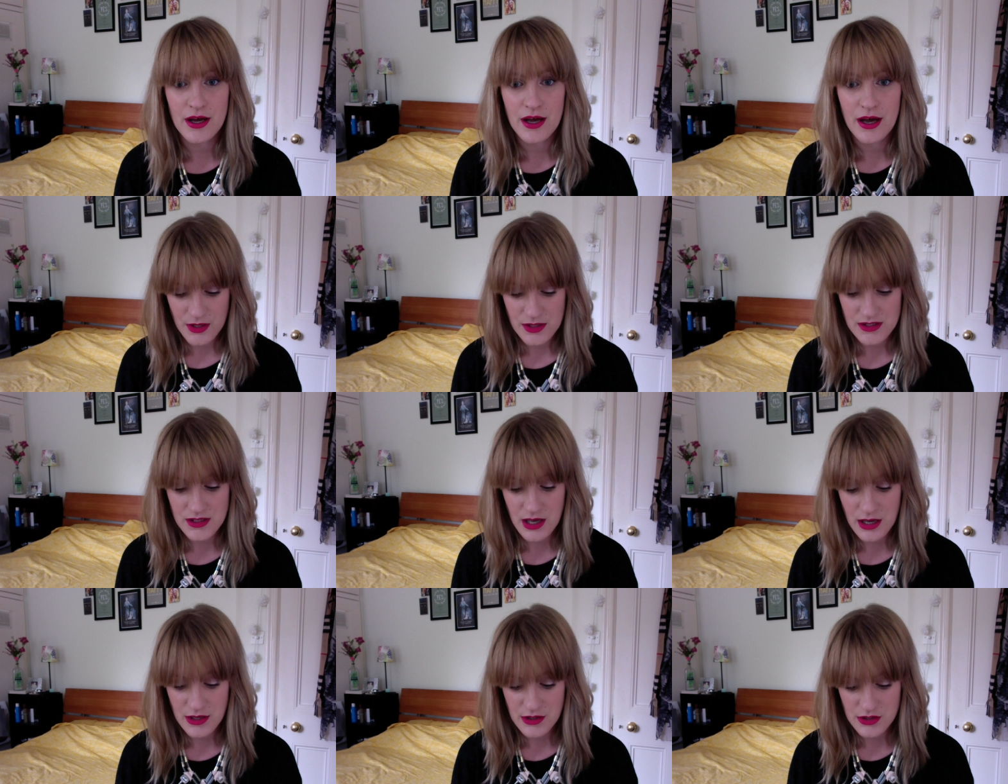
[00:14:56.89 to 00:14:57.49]
because
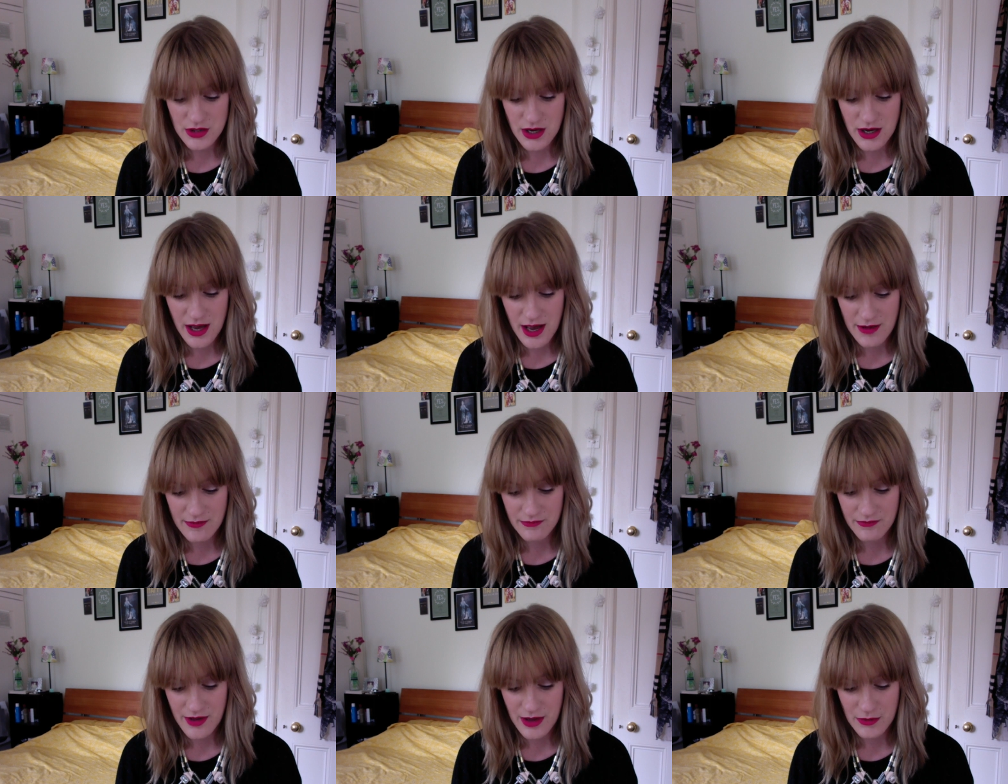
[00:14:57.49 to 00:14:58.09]
I
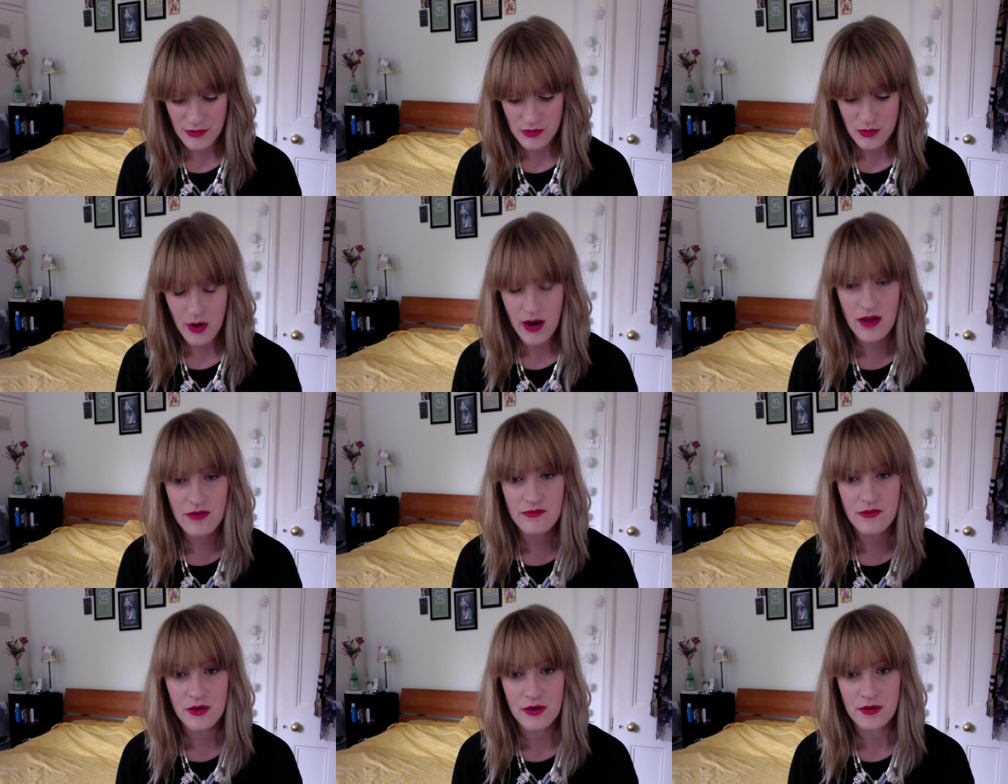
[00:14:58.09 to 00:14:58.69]
have found quite a
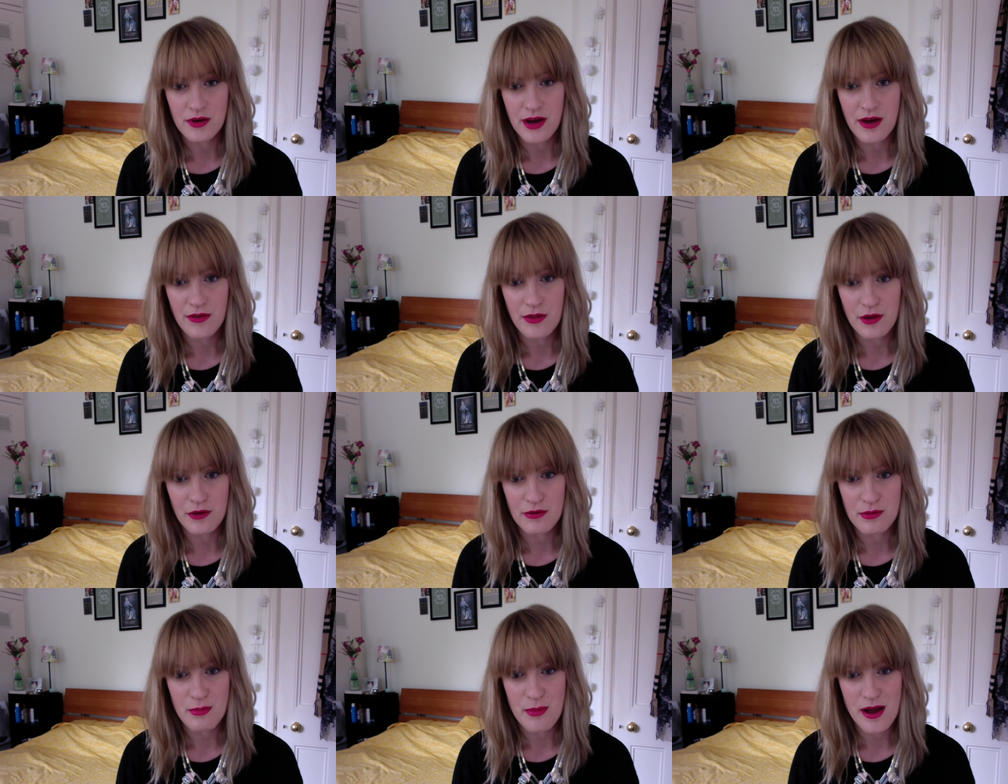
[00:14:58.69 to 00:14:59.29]
few now that
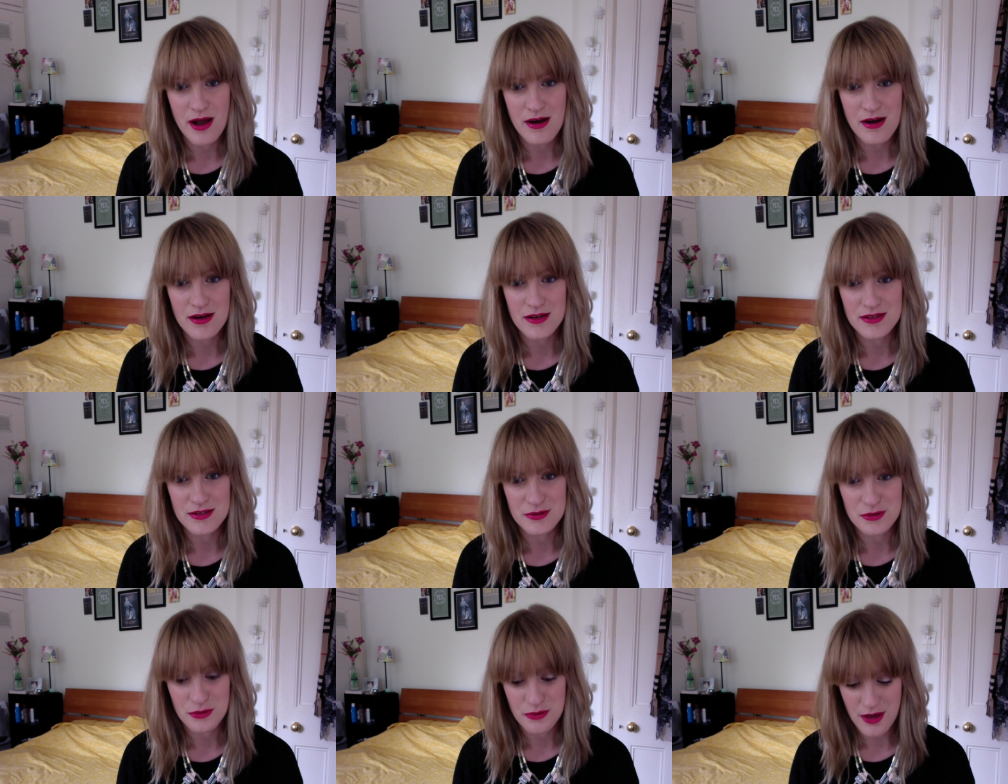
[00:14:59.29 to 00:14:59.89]
are in my
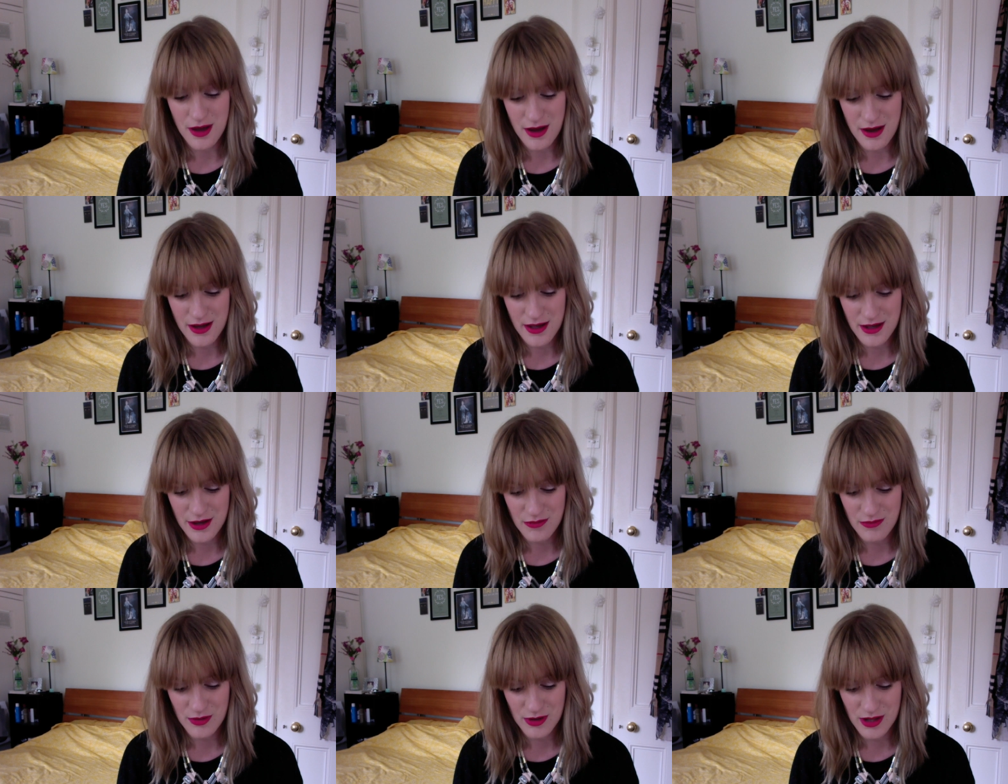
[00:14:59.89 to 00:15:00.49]
arsenal that I
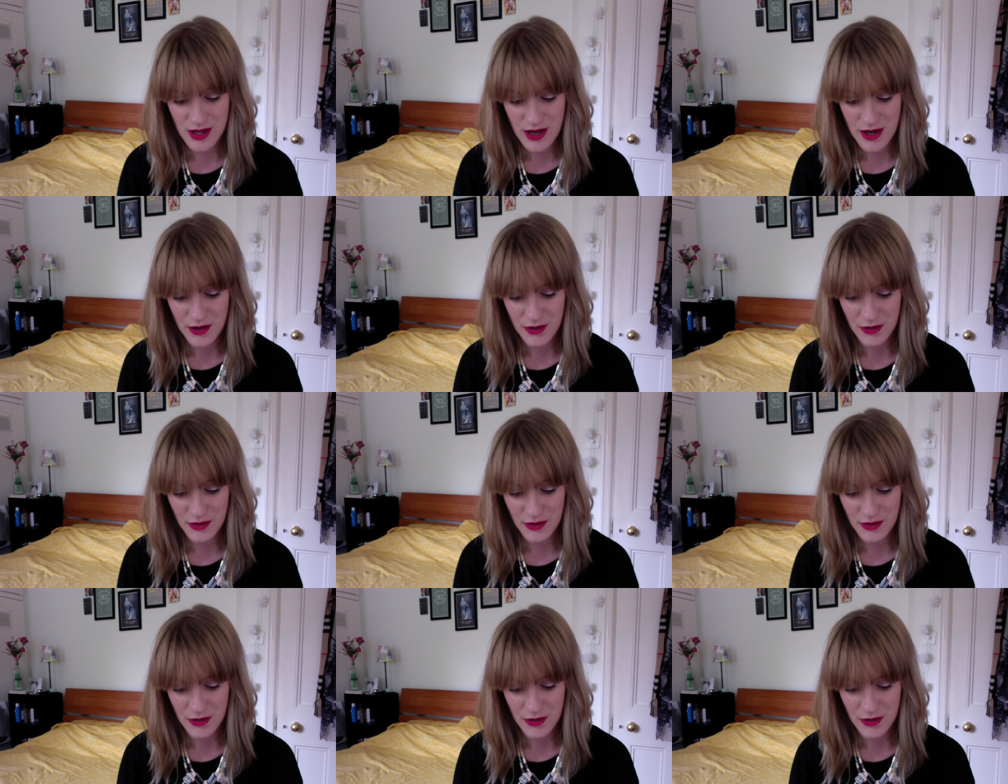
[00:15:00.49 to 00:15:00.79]
can rely